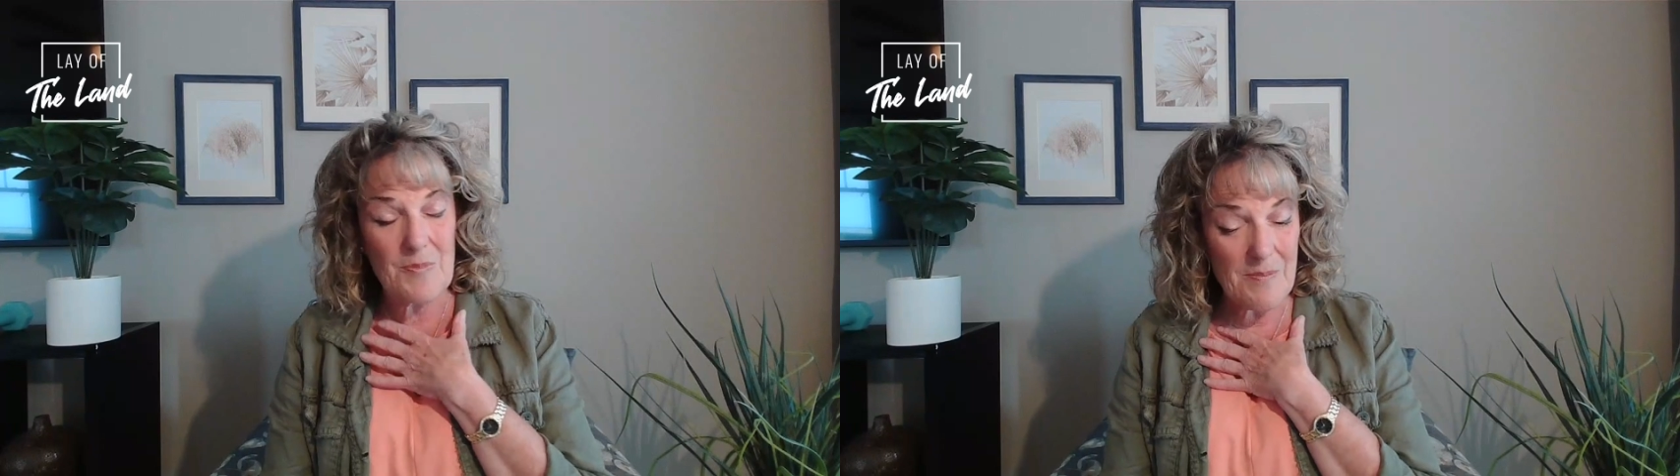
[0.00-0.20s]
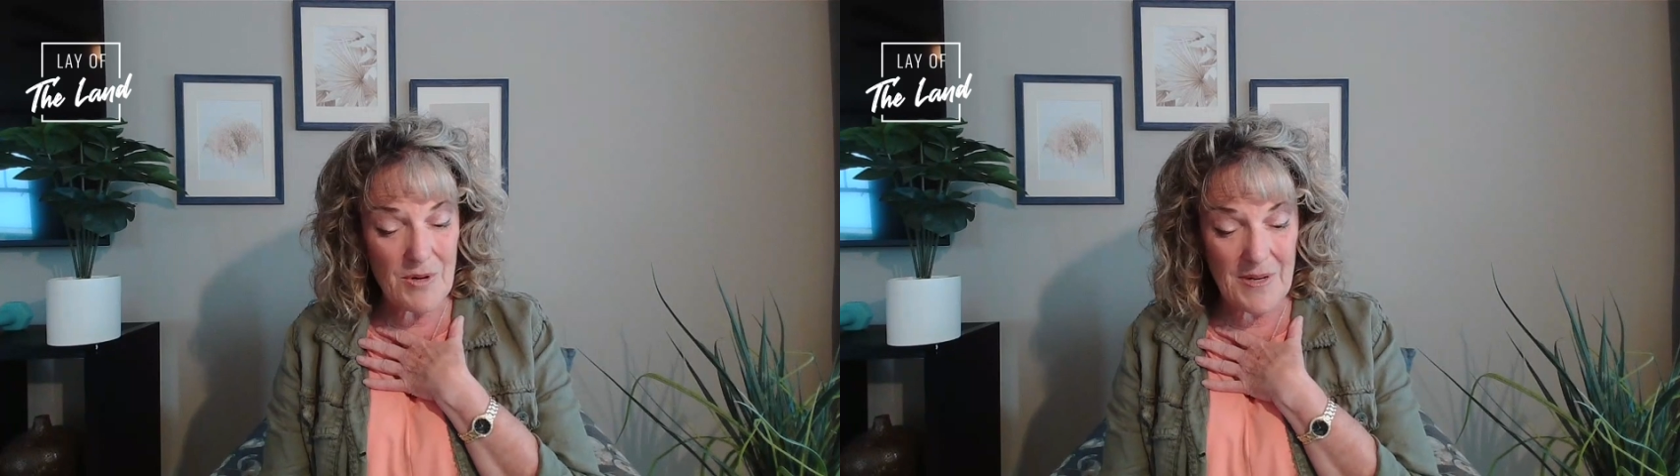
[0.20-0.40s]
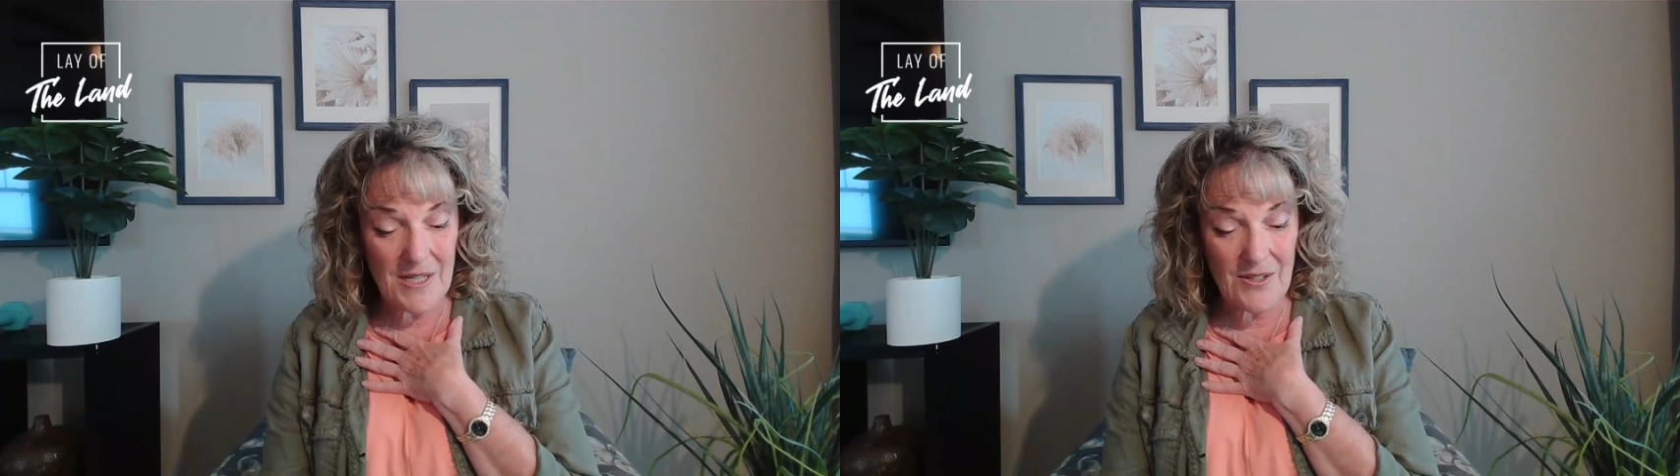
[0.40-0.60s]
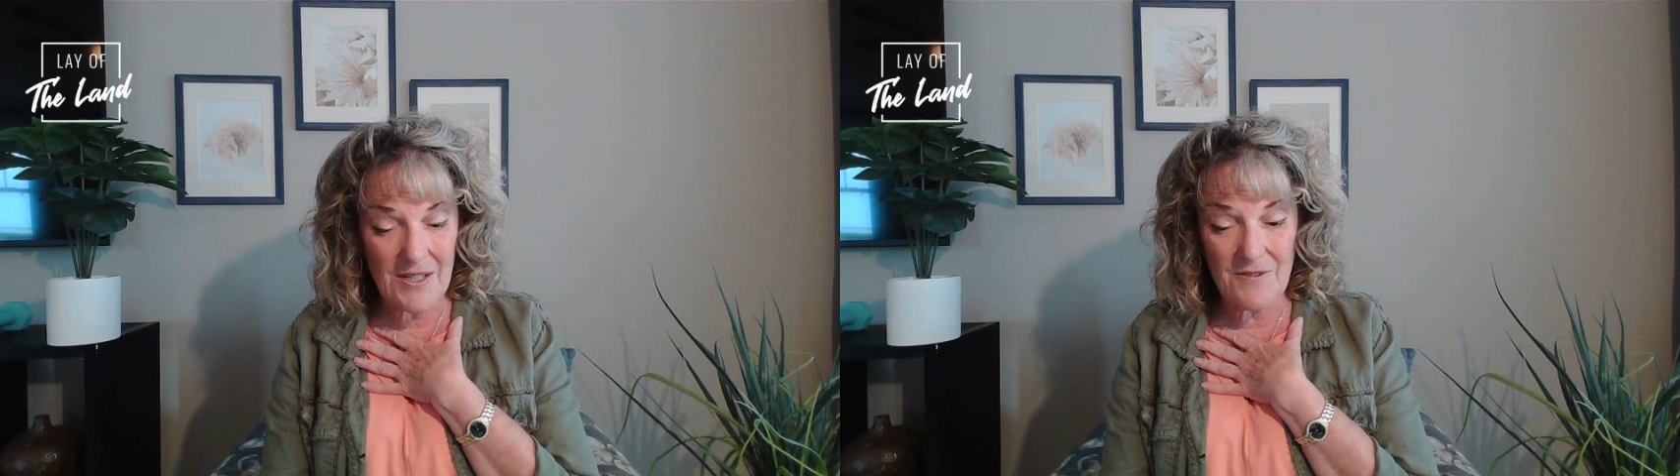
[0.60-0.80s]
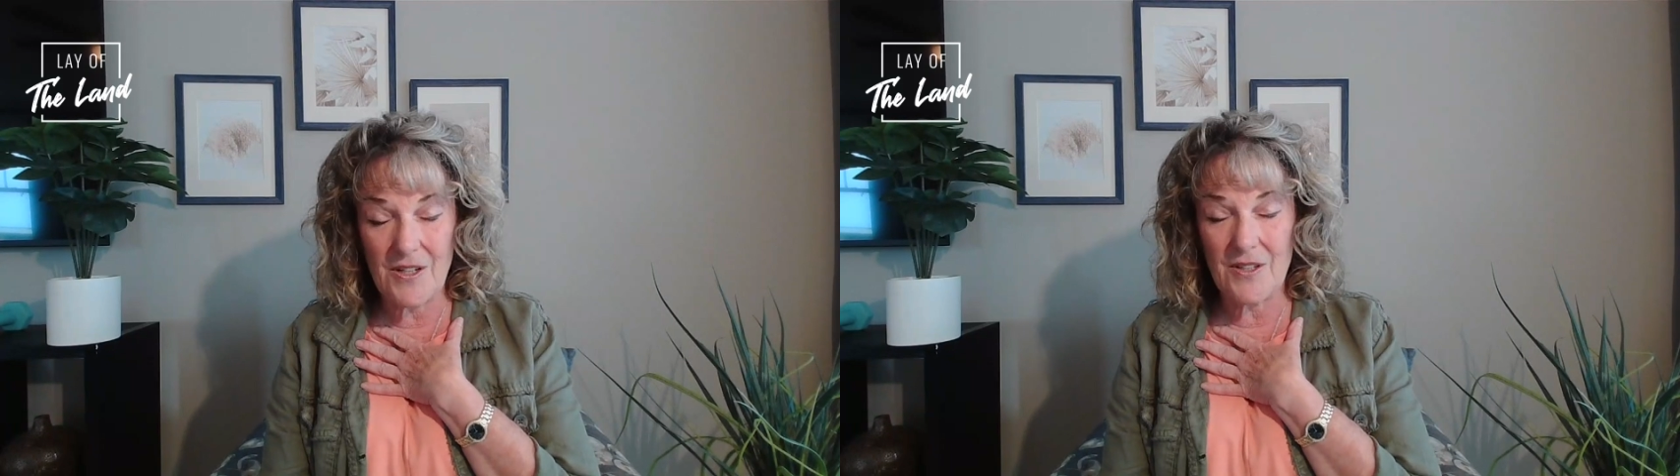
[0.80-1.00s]
remember my
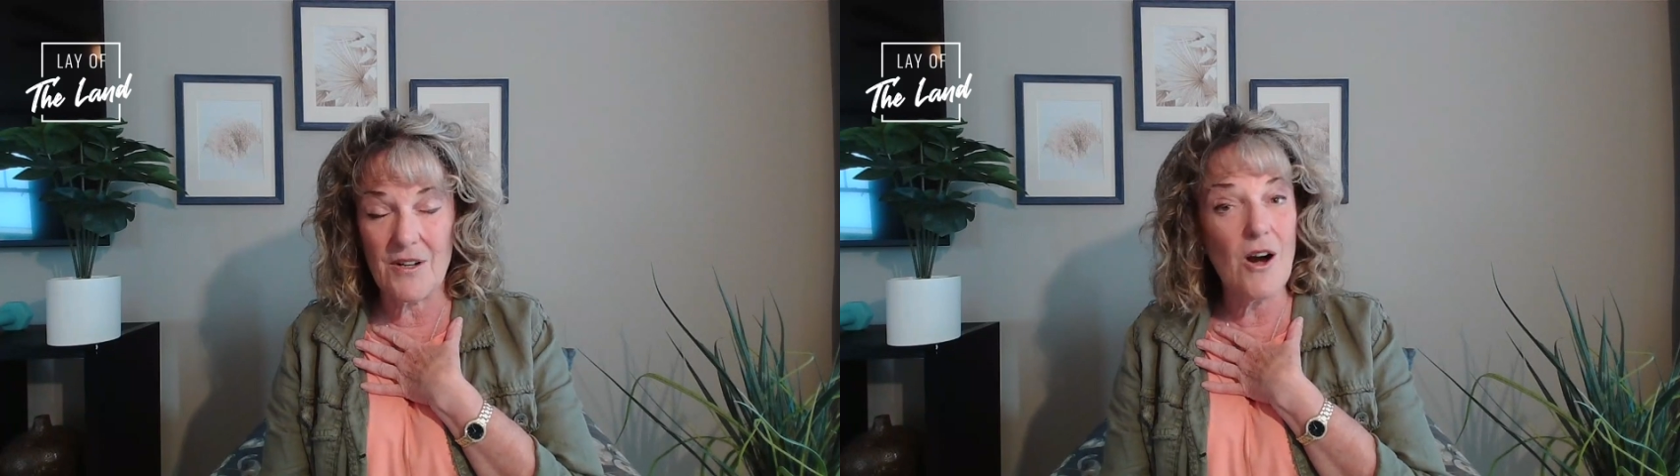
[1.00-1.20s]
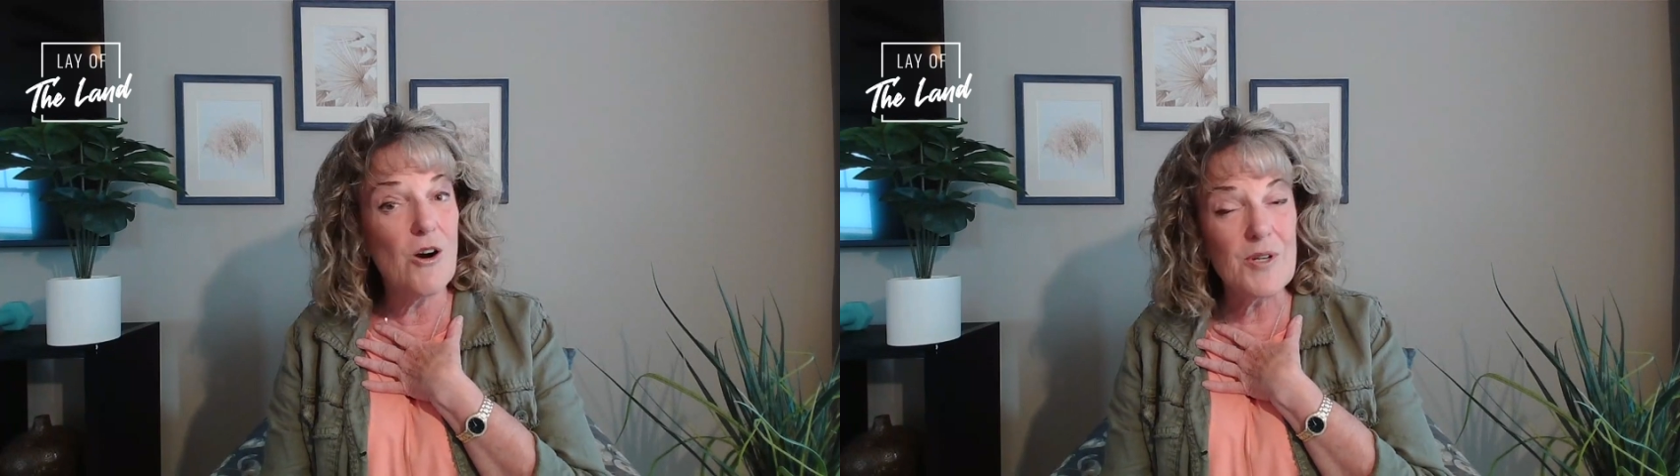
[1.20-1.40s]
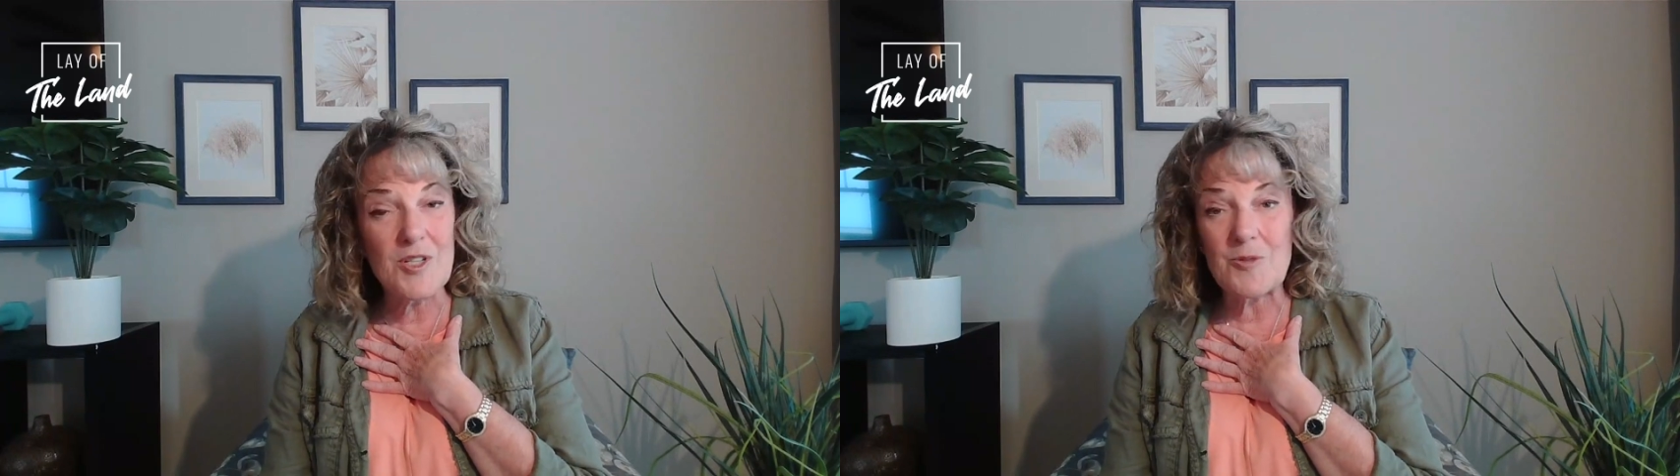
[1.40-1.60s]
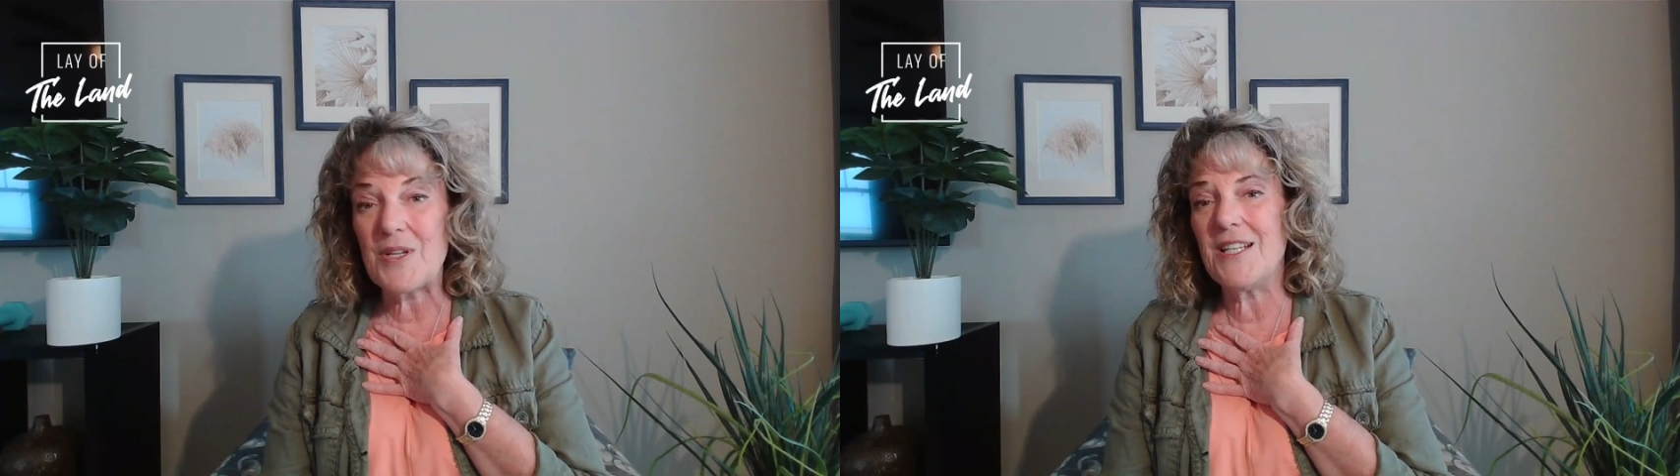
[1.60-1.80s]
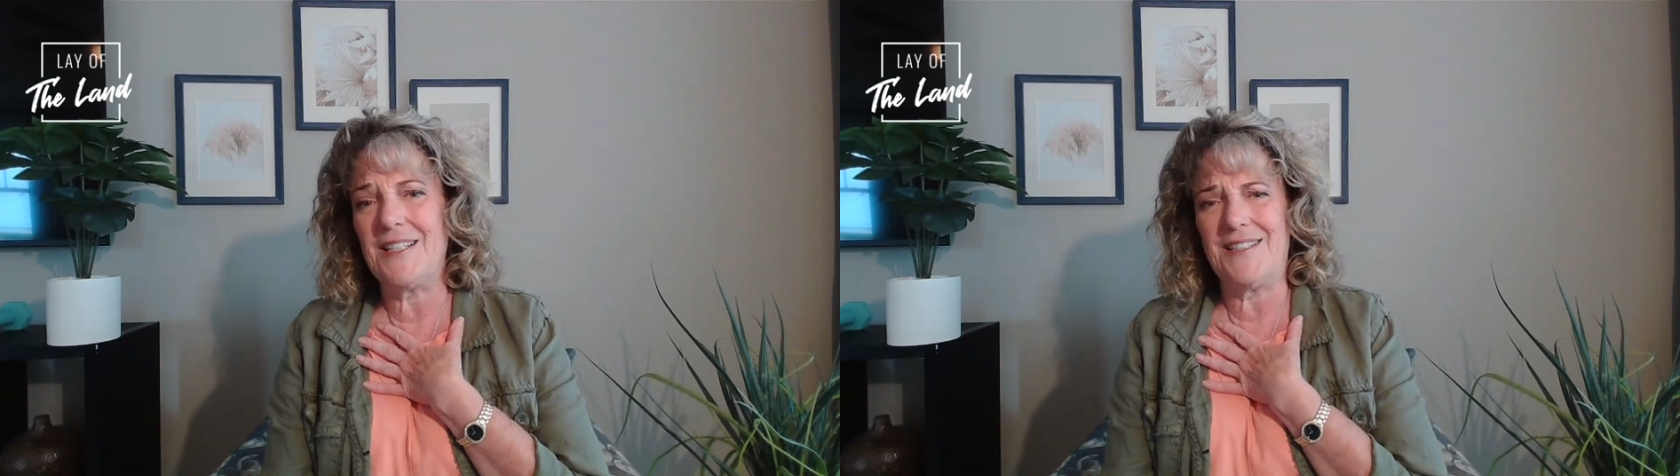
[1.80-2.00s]
grandfather always
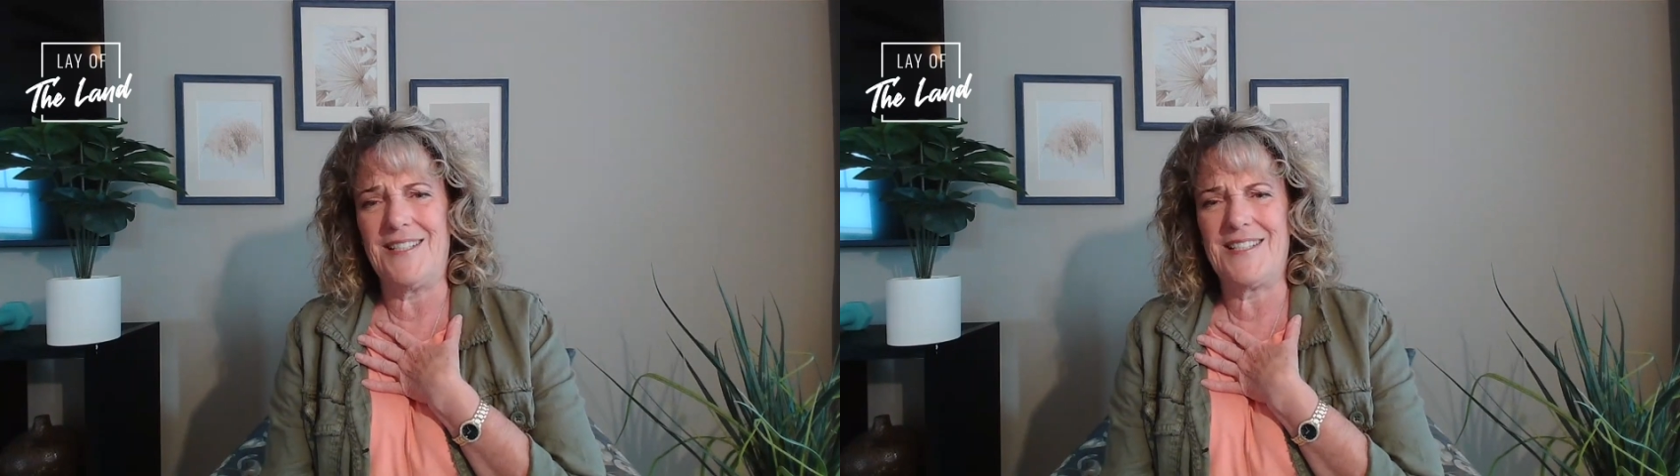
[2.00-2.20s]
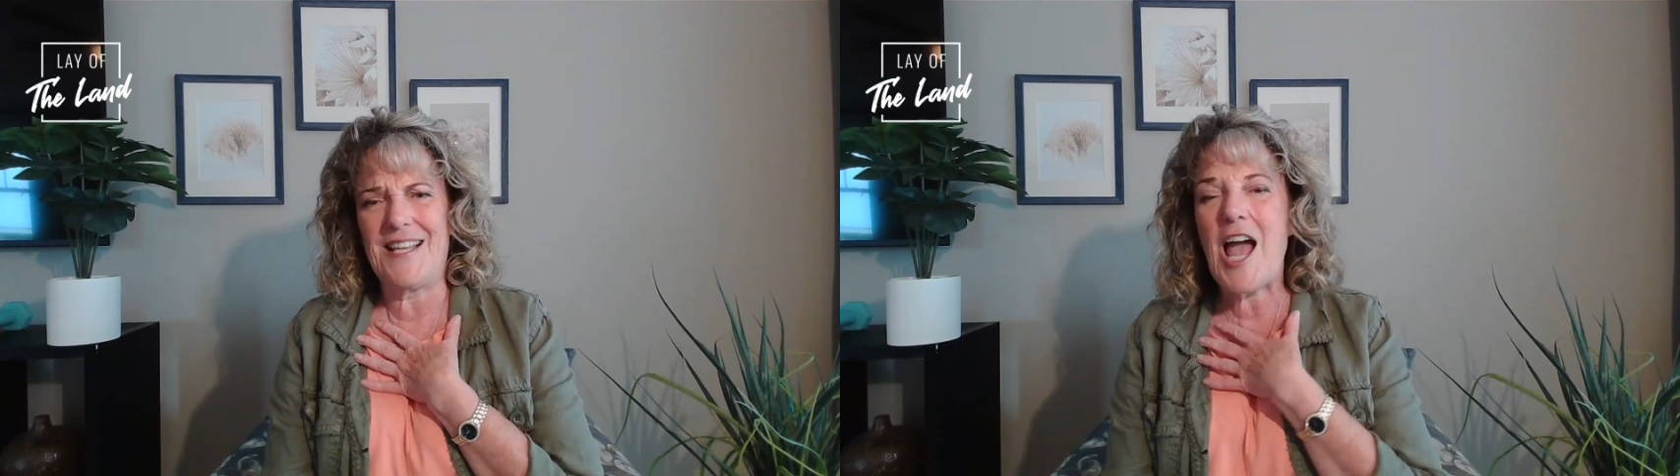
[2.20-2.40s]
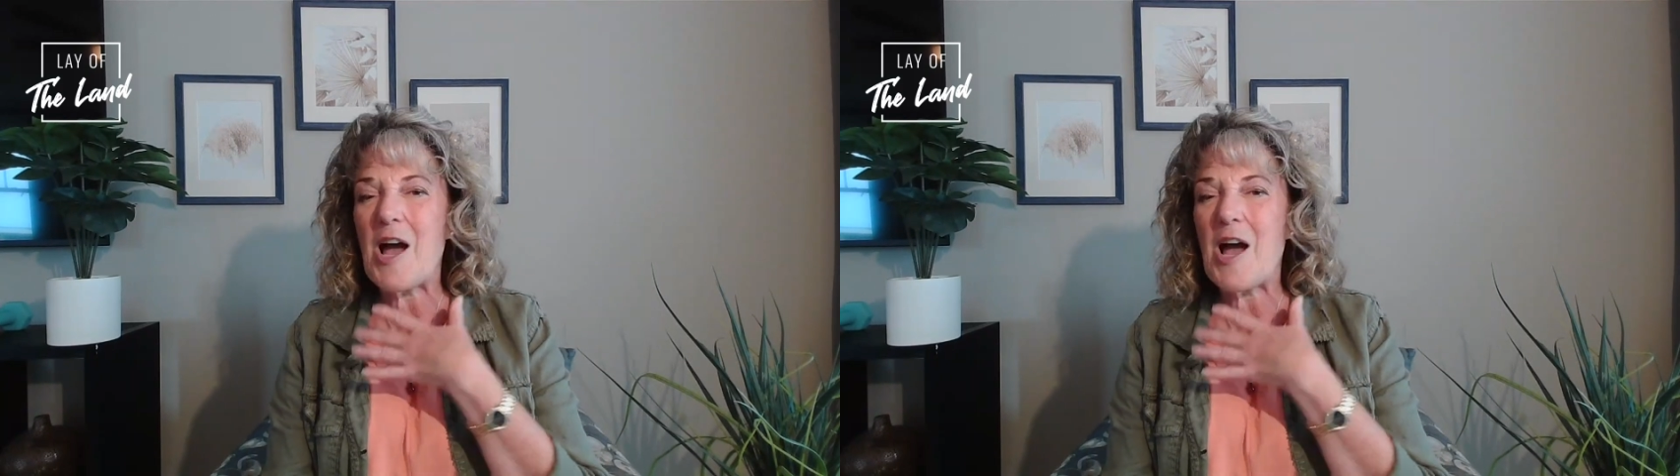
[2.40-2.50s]
being this